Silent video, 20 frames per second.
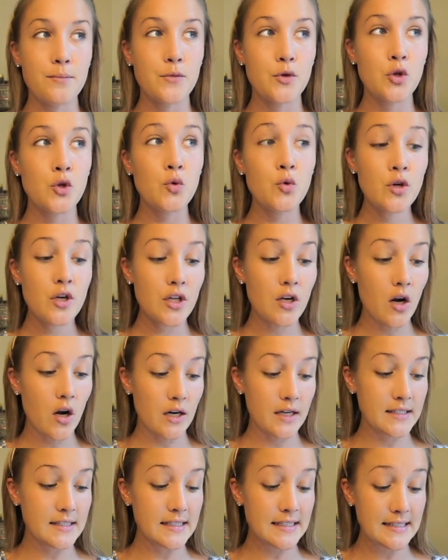You could
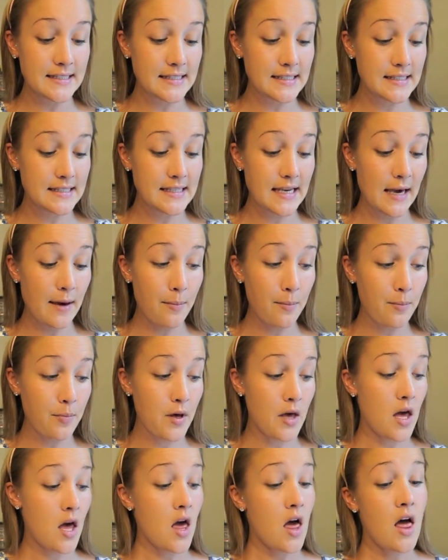honestly skip
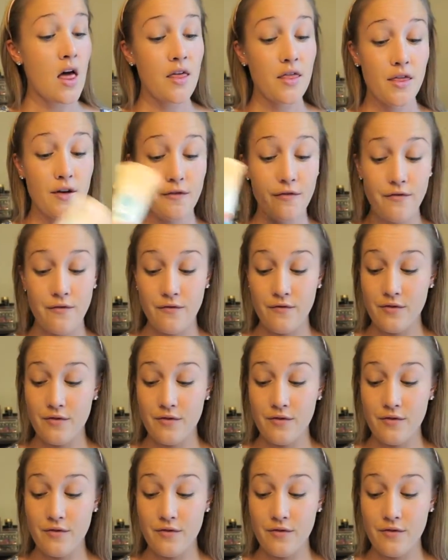the